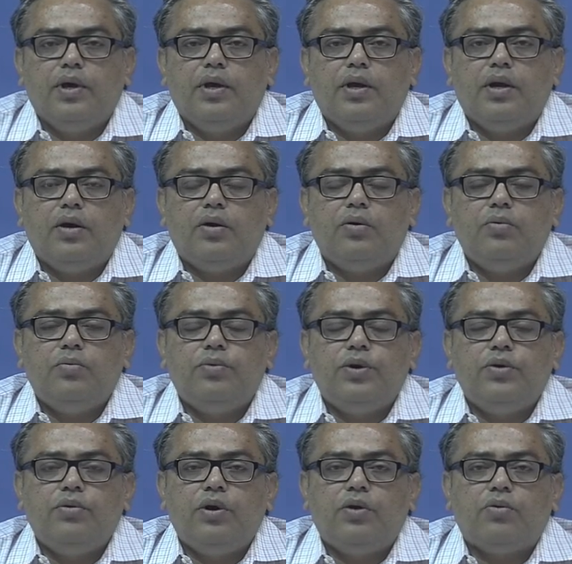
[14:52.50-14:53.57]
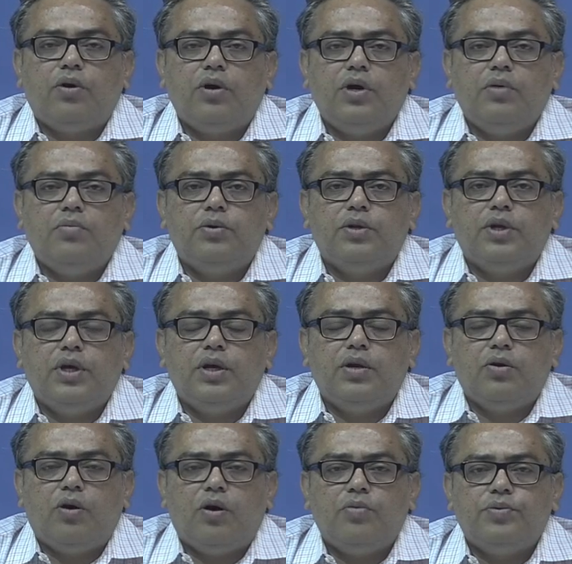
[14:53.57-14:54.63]
Now, when we are talking about the
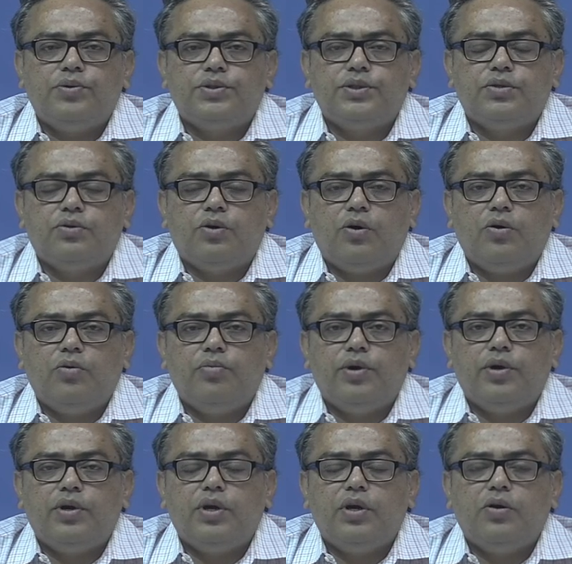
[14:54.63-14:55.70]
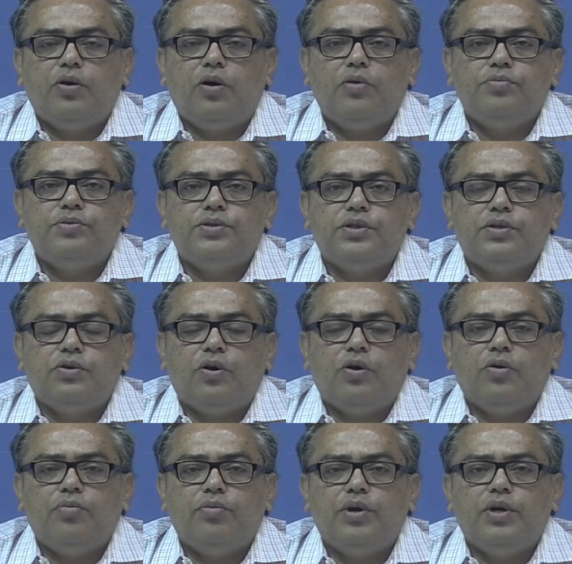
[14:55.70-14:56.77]
incorporation document
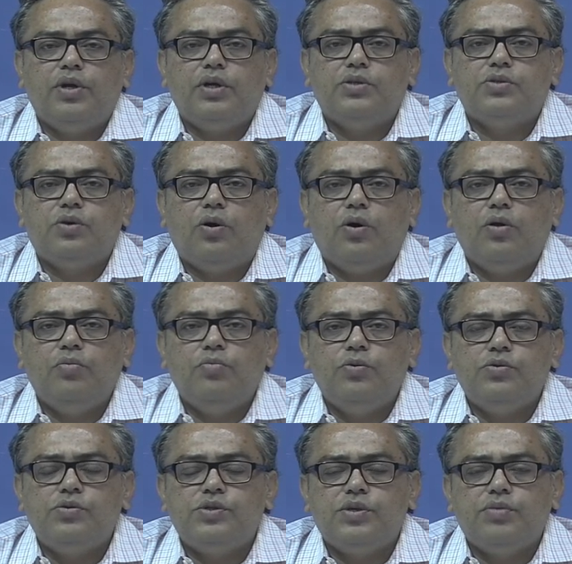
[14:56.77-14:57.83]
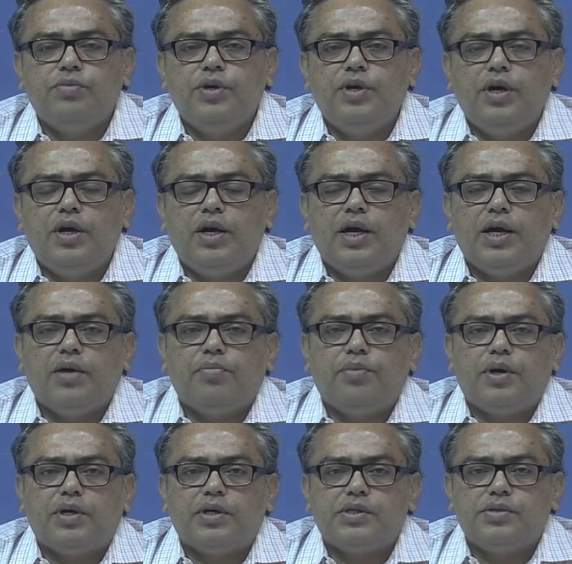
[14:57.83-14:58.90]
is almost similar like a
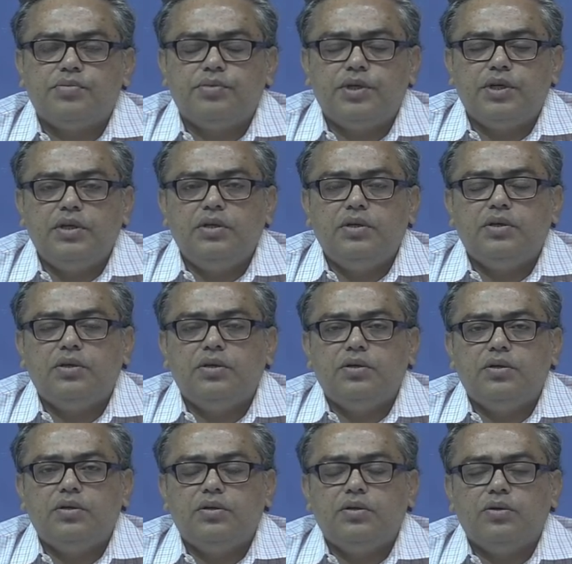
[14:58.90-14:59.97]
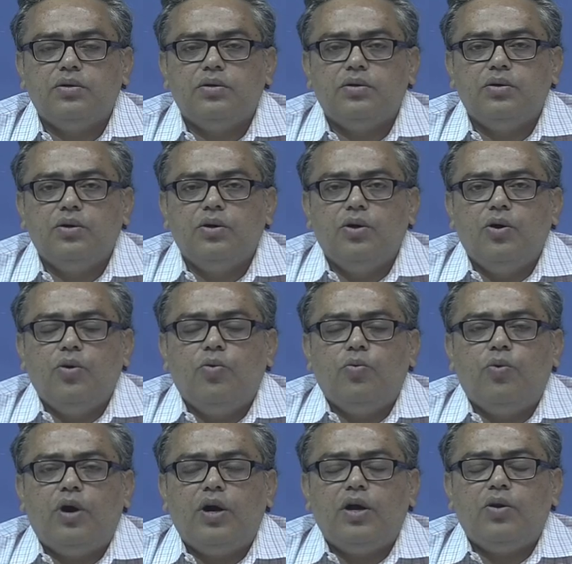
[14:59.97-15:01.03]
partnership deed,
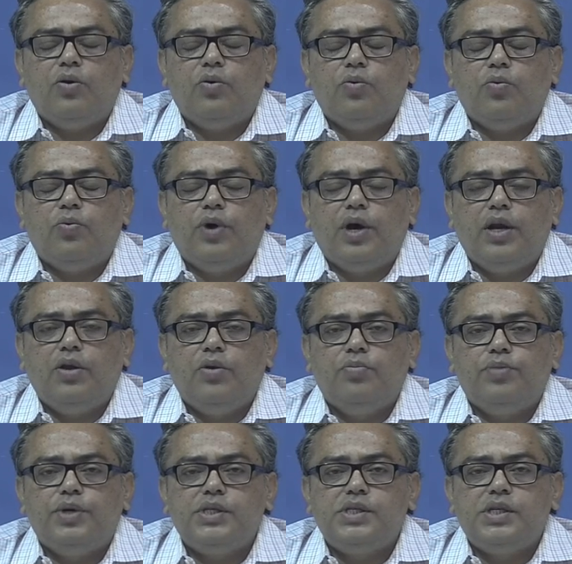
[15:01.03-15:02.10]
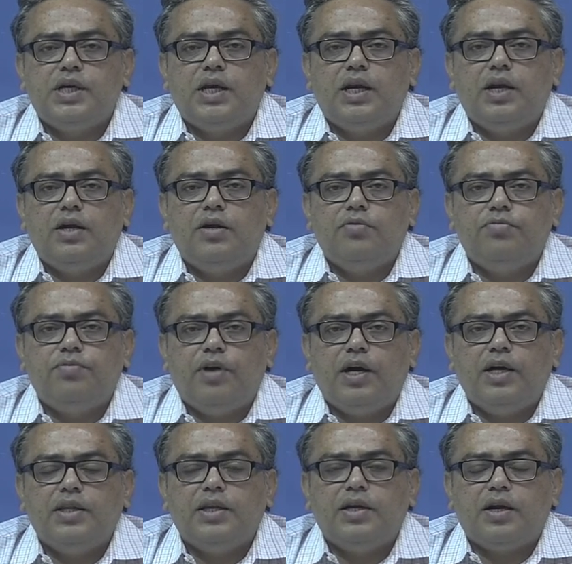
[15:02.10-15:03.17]
where you basically
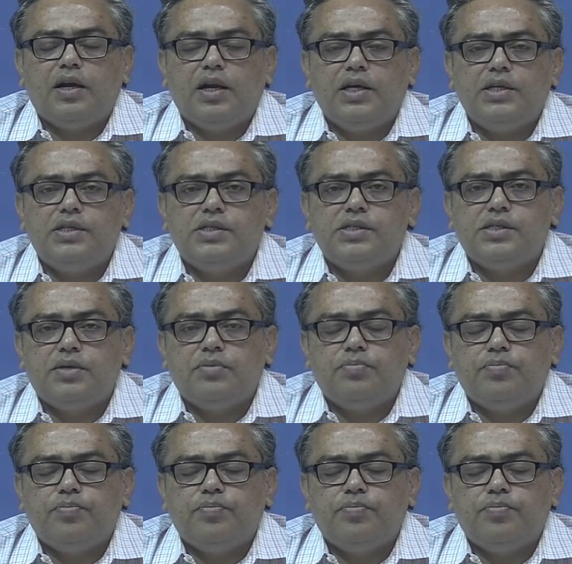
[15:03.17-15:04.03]
define the relationship